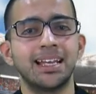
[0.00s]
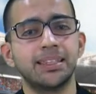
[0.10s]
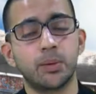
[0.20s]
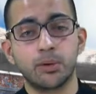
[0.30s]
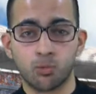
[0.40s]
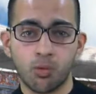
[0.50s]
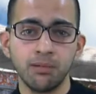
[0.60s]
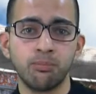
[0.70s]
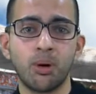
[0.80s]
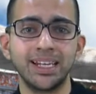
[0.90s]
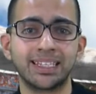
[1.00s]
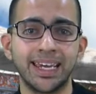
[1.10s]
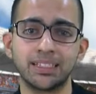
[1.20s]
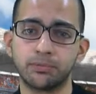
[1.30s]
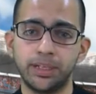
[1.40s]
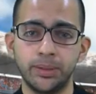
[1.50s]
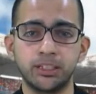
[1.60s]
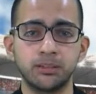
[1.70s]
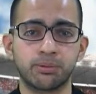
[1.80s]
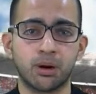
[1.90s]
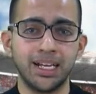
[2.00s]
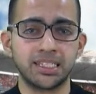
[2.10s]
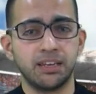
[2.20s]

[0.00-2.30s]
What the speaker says: They're at 1.8, a very good price.